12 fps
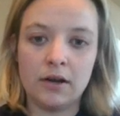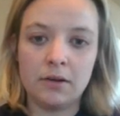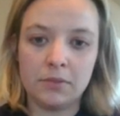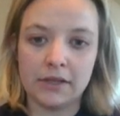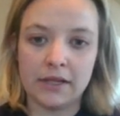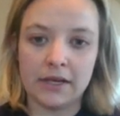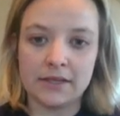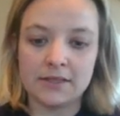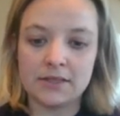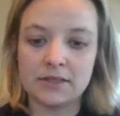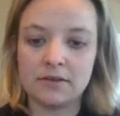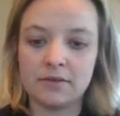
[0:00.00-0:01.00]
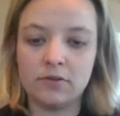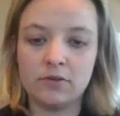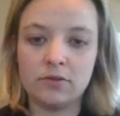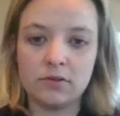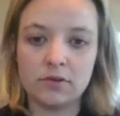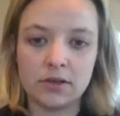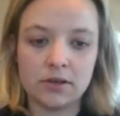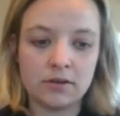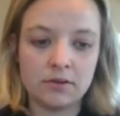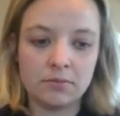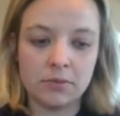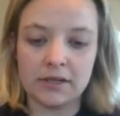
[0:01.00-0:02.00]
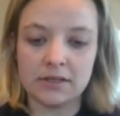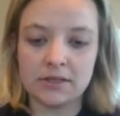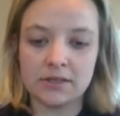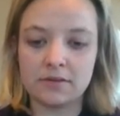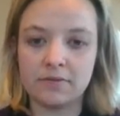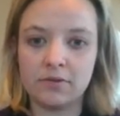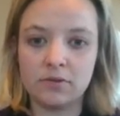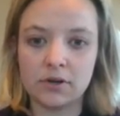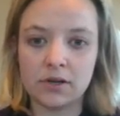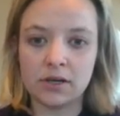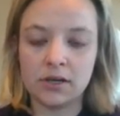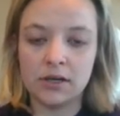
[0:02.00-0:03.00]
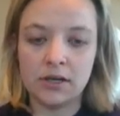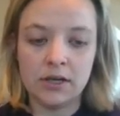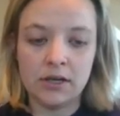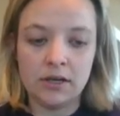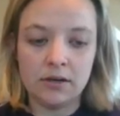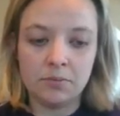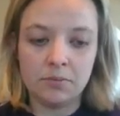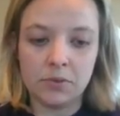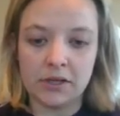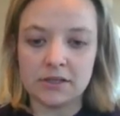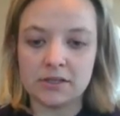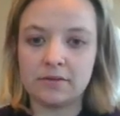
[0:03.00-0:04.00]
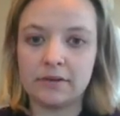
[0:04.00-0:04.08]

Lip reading: plus 4 plus 4 plus